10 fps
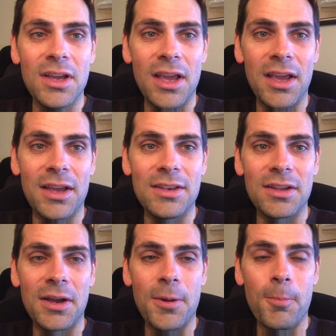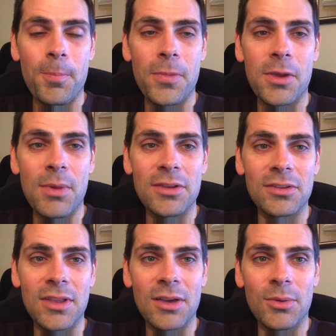And um, the amazing
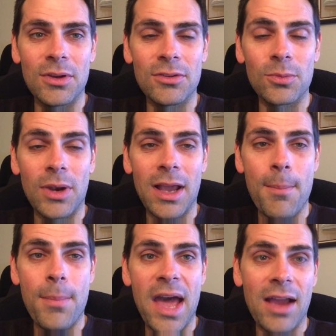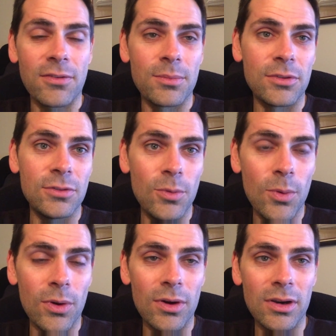thing was when I got back from the
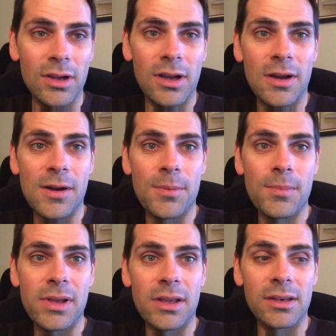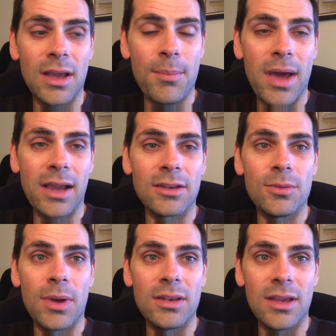tour um, and got back into
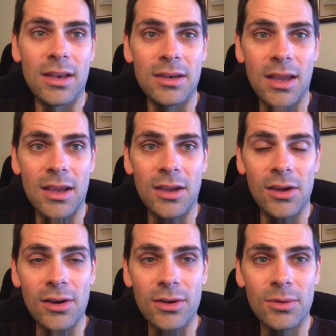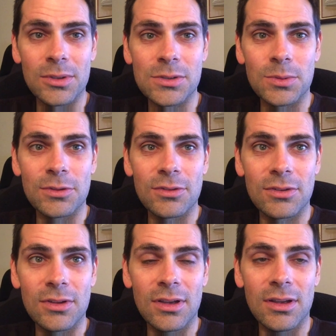my day to day here, which
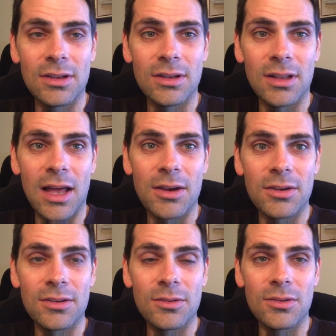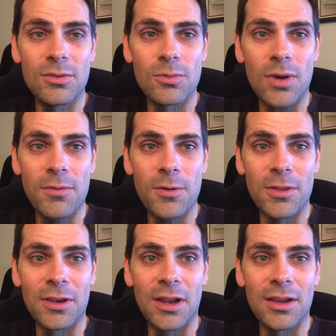was uh, a lot rougher
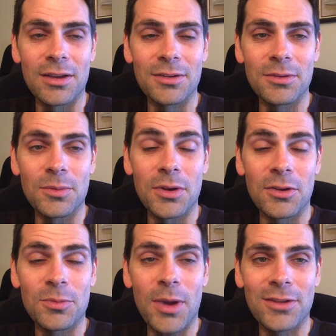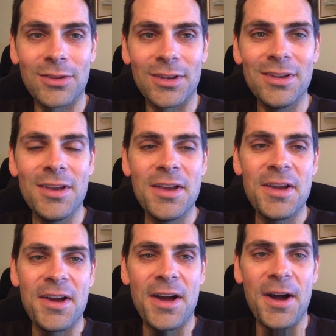than I would have expected.
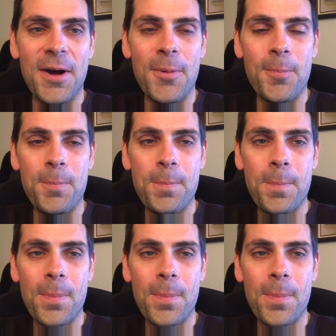Um,